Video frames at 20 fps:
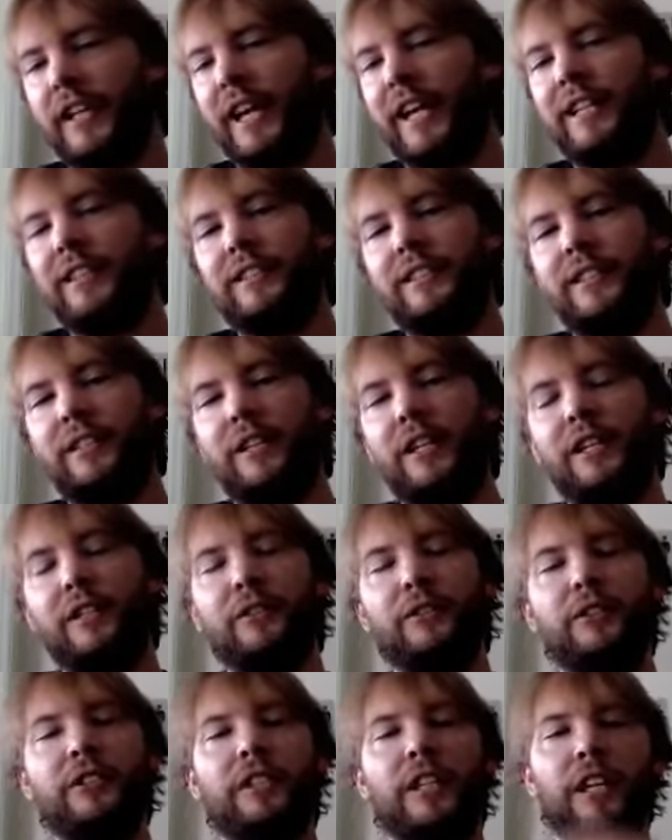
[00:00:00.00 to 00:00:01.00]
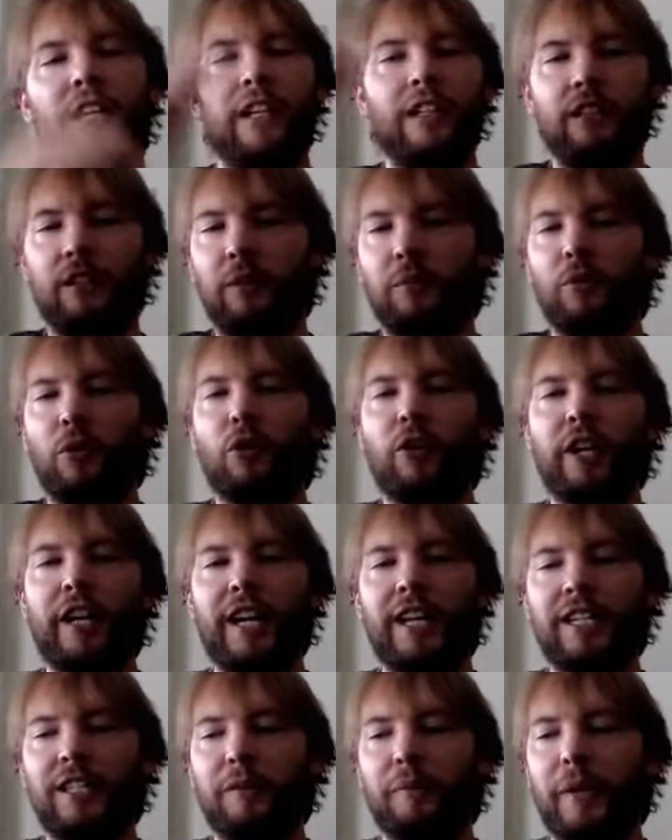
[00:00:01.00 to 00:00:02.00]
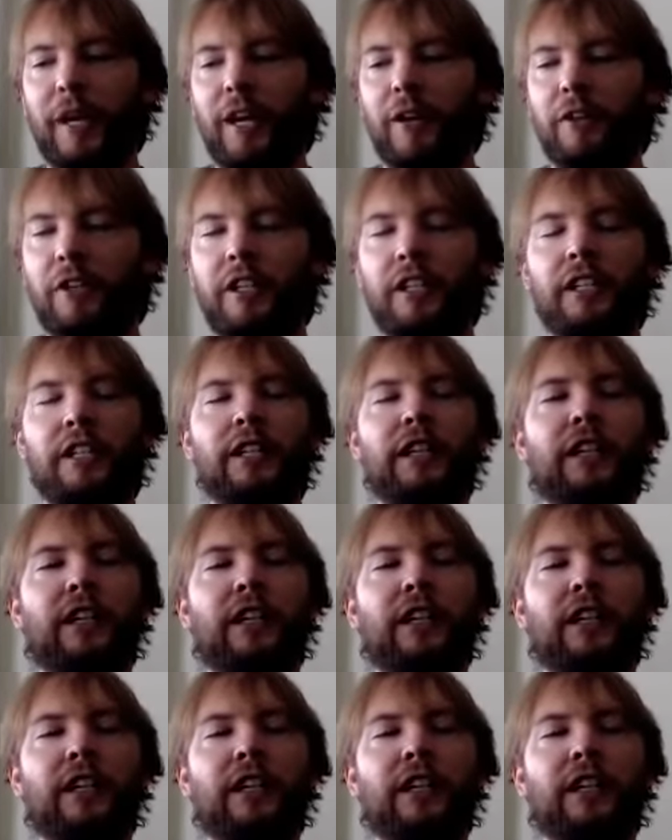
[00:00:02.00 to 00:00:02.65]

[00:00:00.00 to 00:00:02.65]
8 zeros, the more hash power,